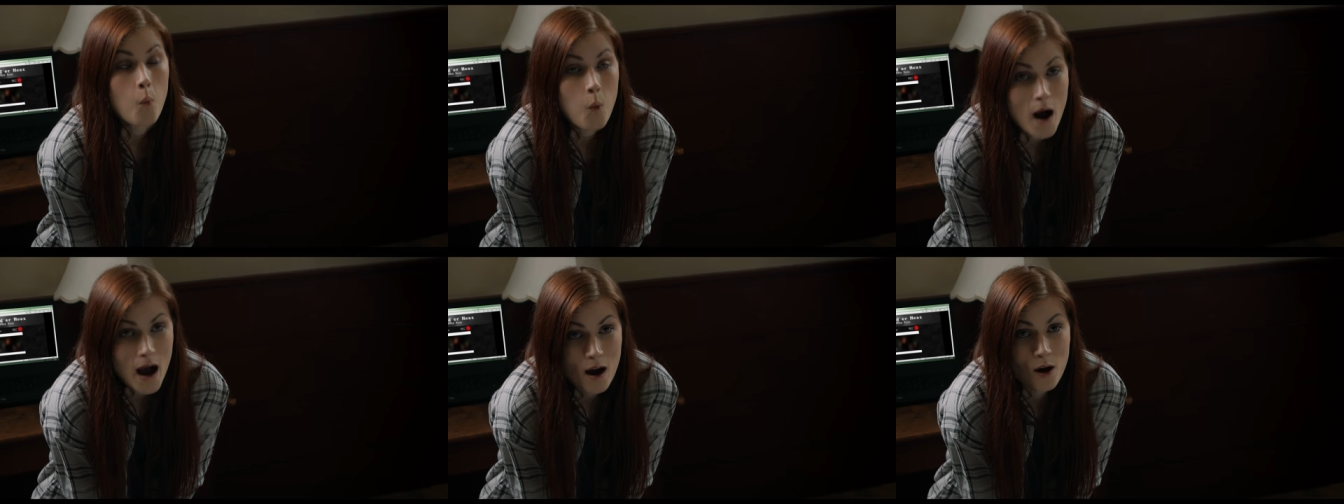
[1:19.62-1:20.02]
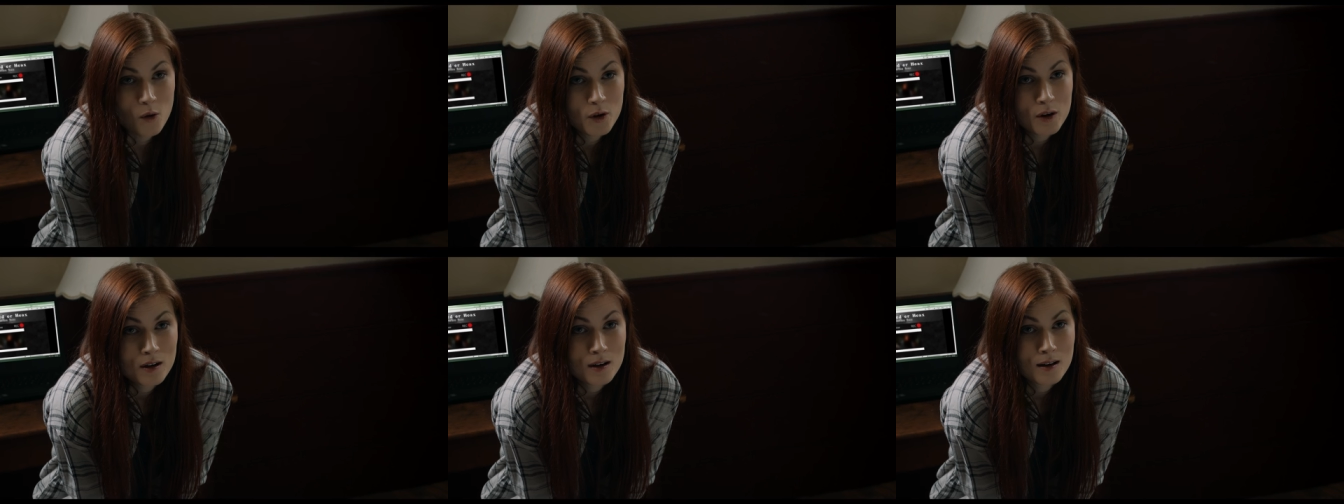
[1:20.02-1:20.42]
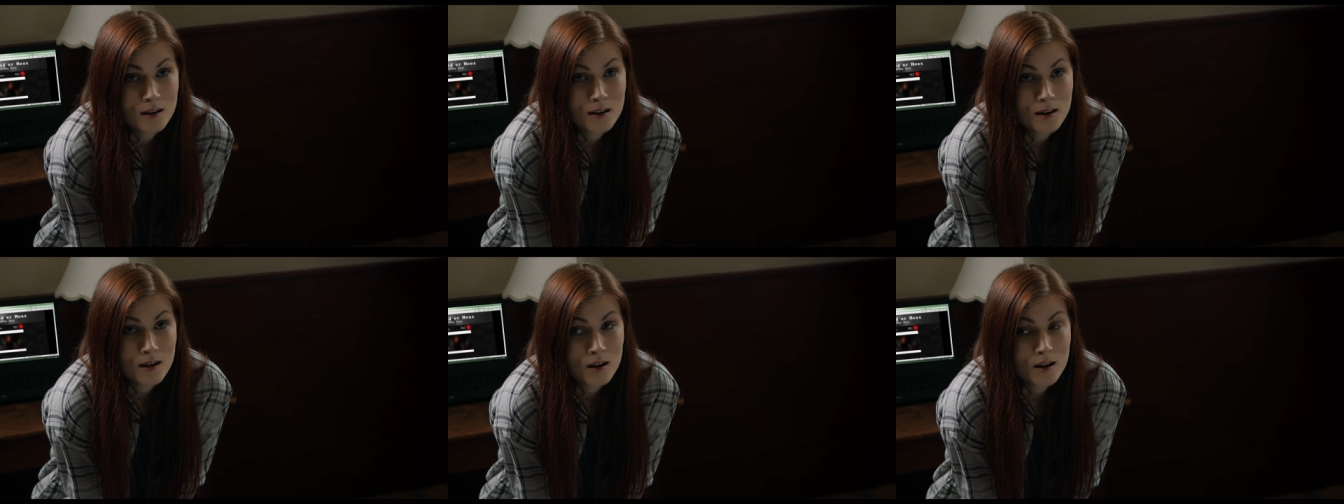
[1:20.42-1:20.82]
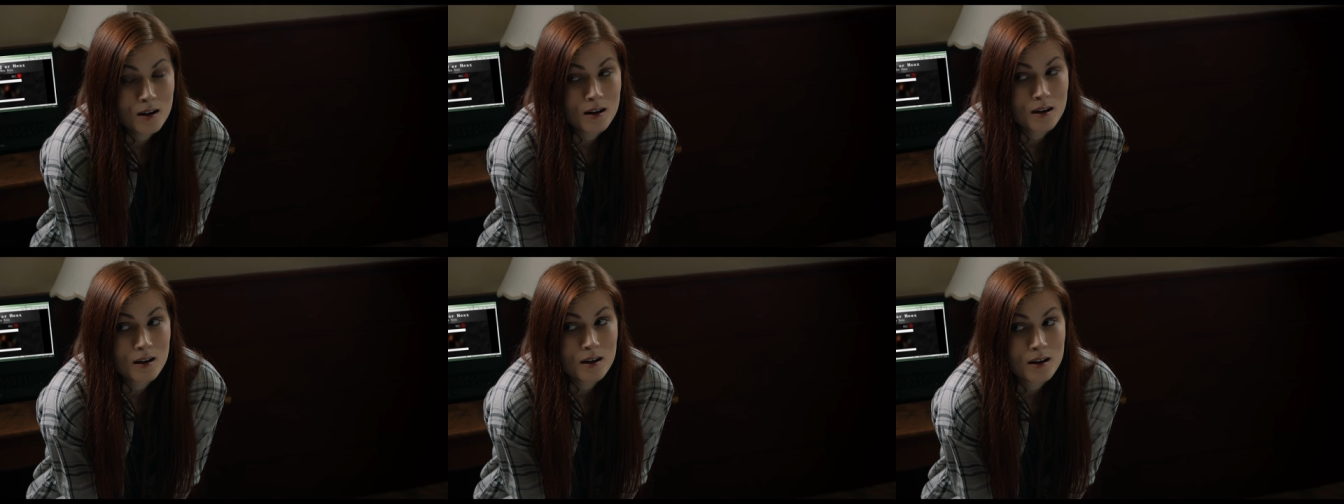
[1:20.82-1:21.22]
Wow.
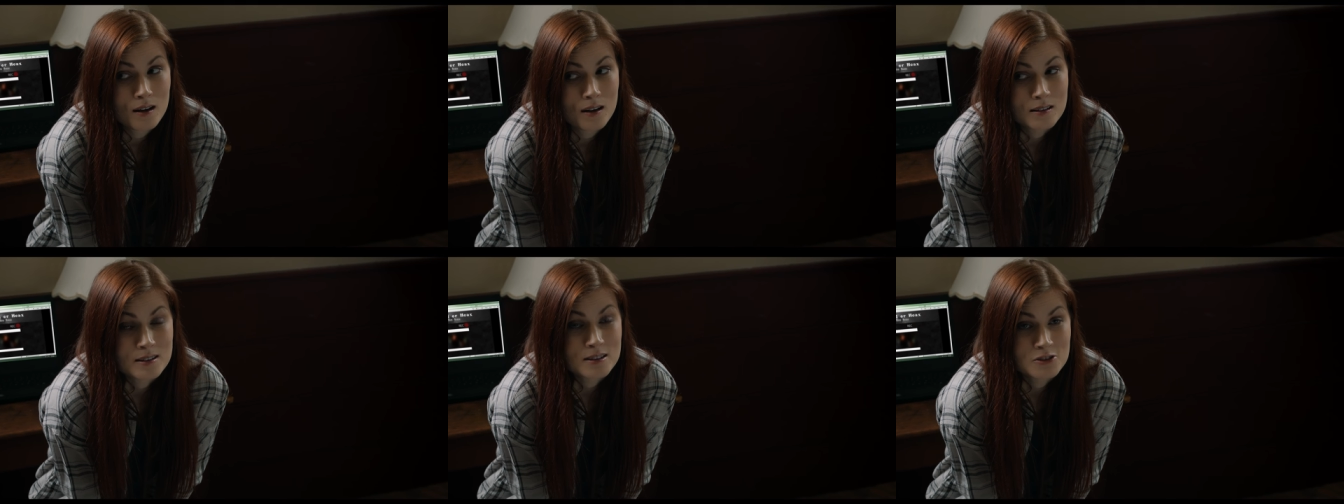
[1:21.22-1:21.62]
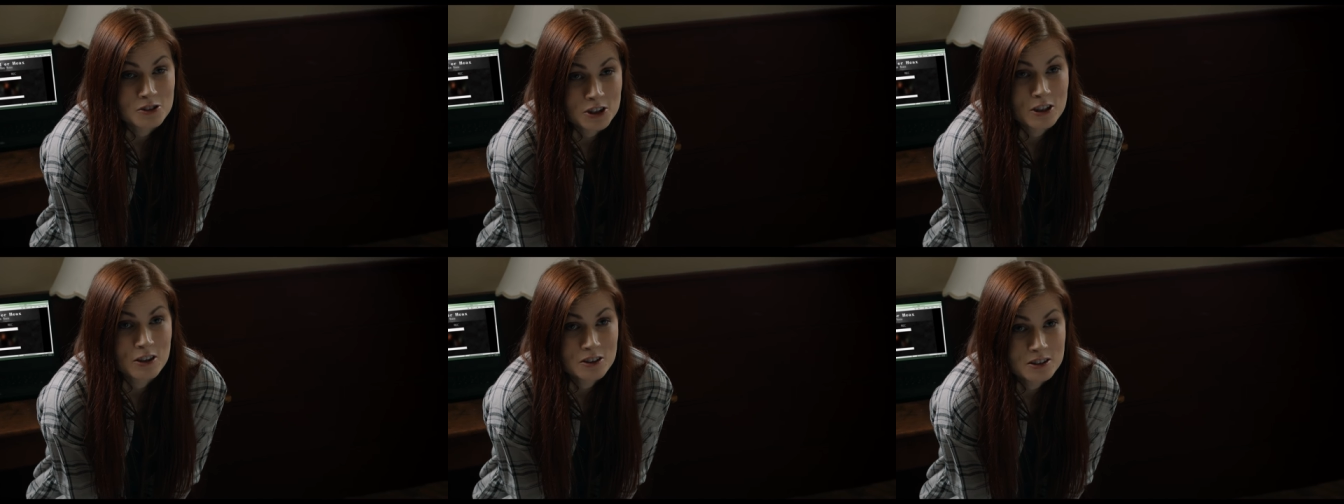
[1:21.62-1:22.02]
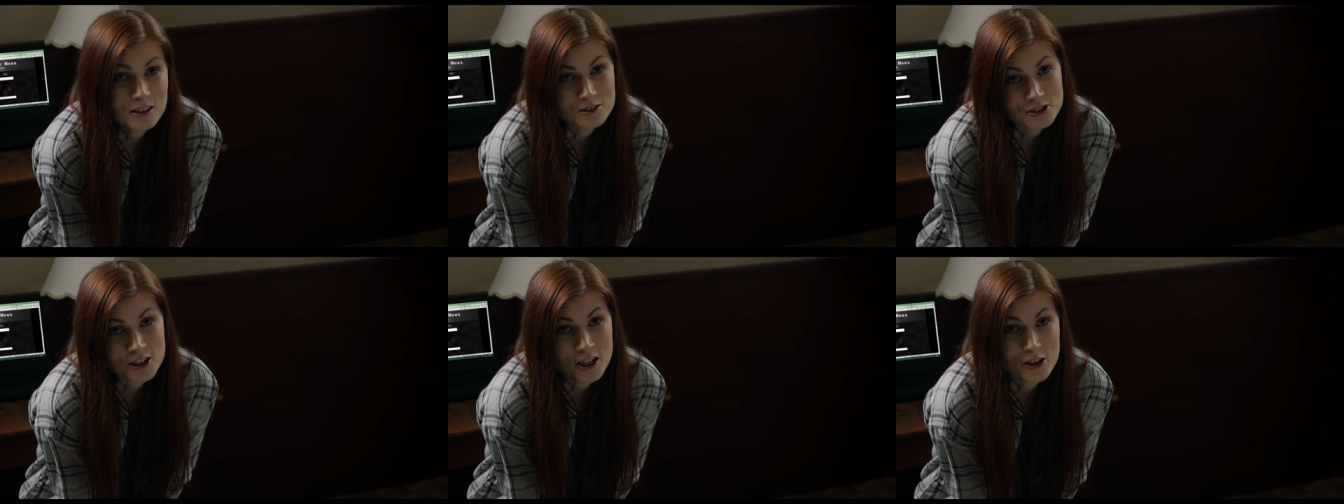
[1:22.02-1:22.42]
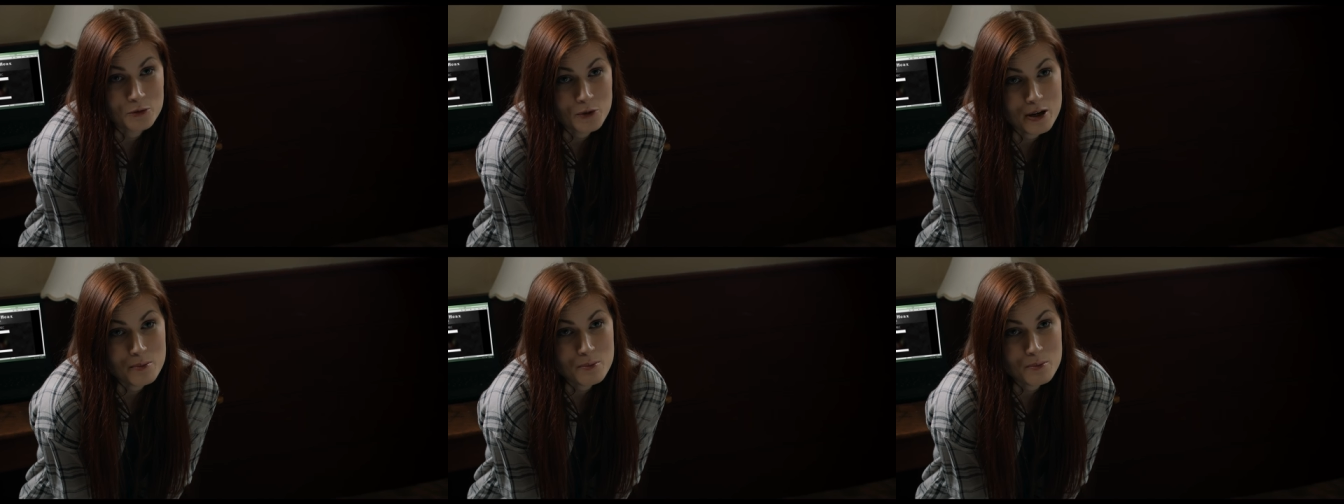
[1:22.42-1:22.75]
Isn't she all sunshine and